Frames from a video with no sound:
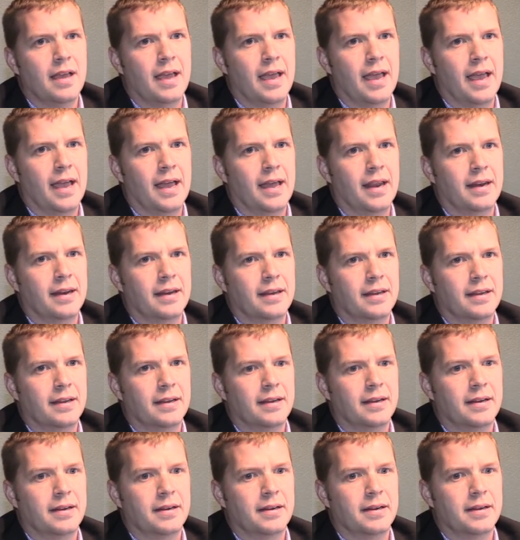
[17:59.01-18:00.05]
And
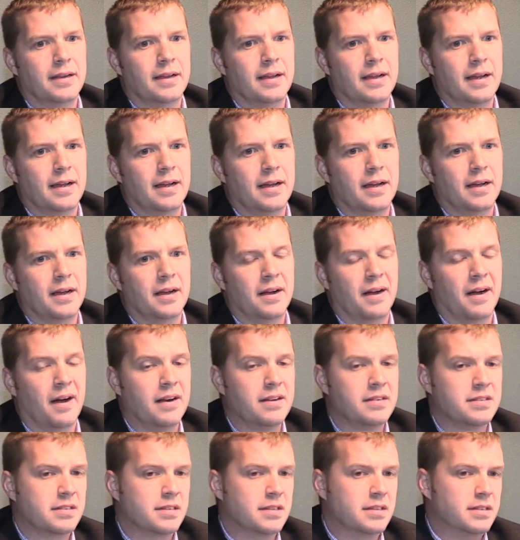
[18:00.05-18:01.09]

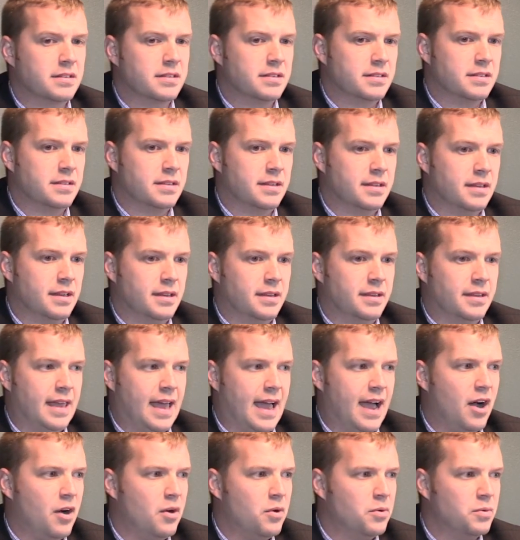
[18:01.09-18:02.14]
honestly,
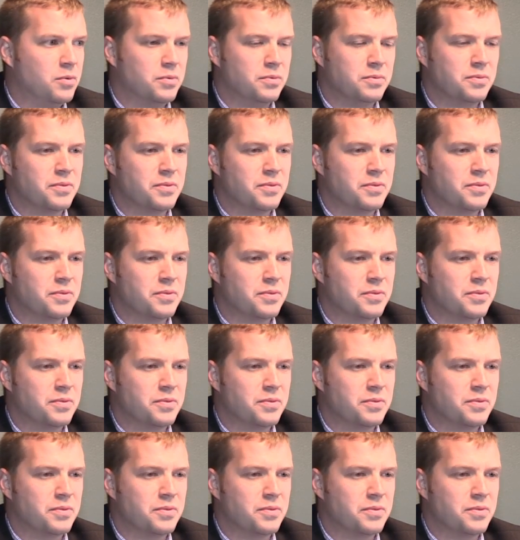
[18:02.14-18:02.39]
how,